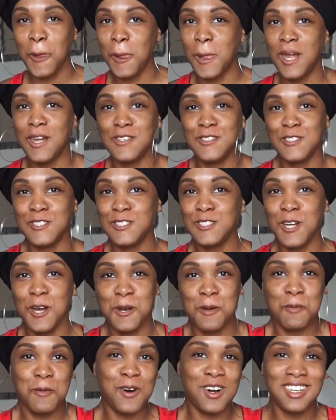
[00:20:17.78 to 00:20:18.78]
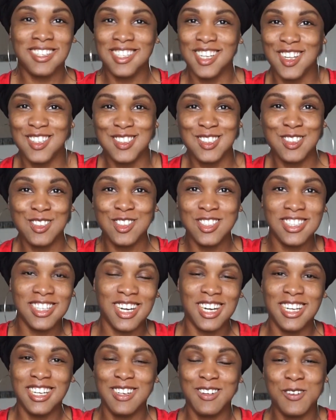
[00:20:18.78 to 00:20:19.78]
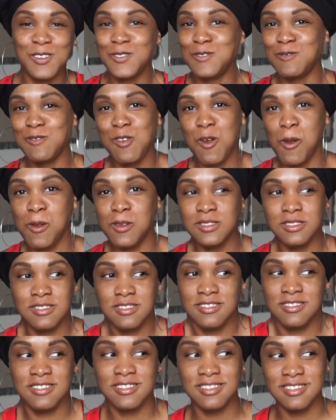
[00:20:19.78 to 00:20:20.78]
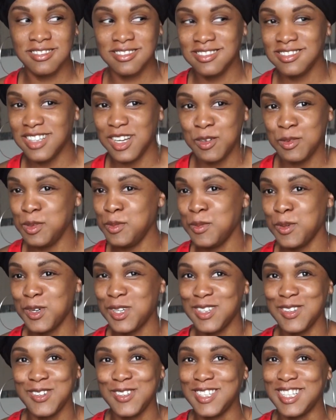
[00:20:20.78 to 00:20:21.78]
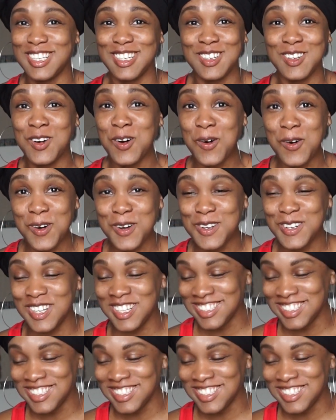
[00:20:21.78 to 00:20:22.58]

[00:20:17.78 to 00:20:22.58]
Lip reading: and just started walking down the street like we weren't going to get caught.